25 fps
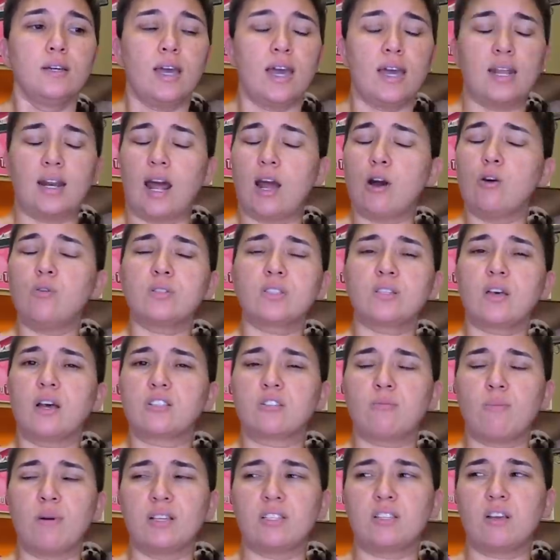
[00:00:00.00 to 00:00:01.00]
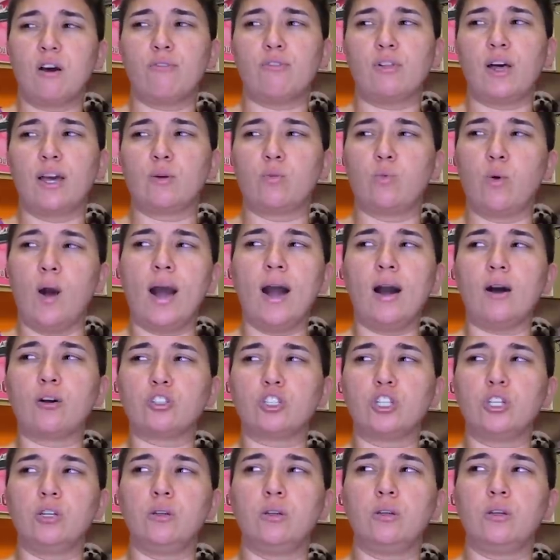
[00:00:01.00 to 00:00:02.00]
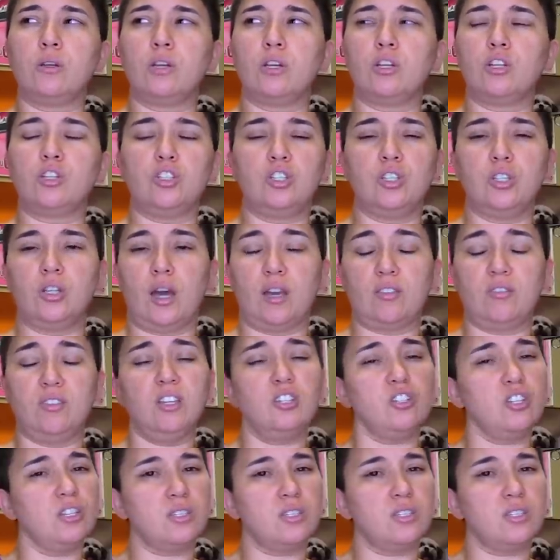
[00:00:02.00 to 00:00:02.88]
And I always thought to myself, like, wow, I think